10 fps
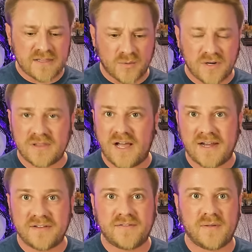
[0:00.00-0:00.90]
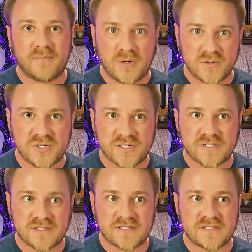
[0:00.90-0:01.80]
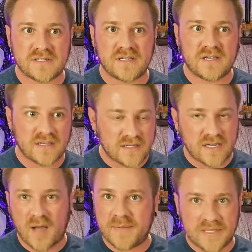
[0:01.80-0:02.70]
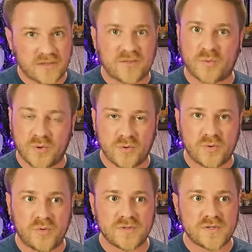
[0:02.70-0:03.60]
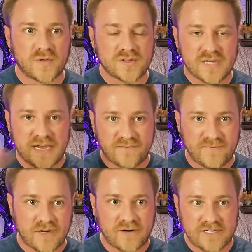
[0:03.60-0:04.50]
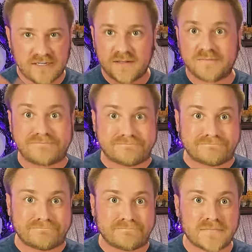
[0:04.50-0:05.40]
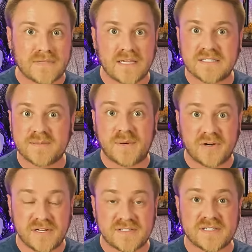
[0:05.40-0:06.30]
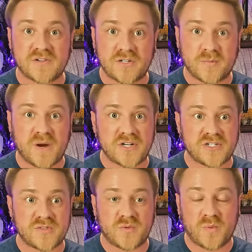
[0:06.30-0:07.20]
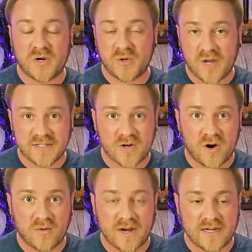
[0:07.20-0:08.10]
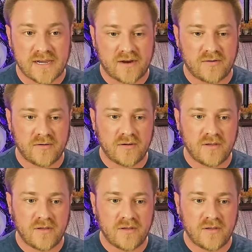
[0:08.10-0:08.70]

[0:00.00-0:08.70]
there were a lot of emotions coming through. So there's kind of varied experiences or expressions with where you guys are right now.